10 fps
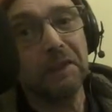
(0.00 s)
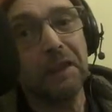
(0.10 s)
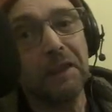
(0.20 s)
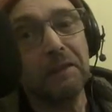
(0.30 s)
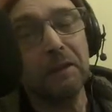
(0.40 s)

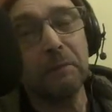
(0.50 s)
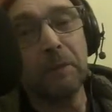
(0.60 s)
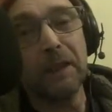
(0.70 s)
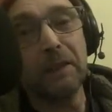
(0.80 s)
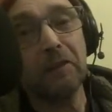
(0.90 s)
Yeah, and
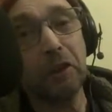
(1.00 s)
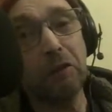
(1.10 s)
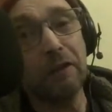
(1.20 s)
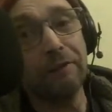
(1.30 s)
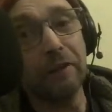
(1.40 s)
me.
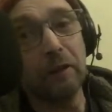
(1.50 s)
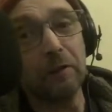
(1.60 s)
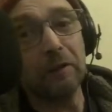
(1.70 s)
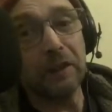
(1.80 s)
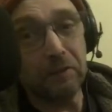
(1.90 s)
Sorry,
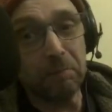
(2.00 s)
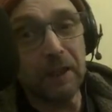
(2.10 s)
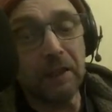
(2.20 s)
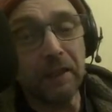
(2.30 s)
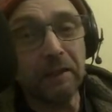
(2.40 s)
folks, it's
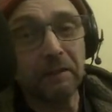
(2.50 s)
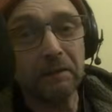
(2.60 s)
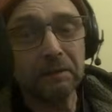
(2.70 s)
me again.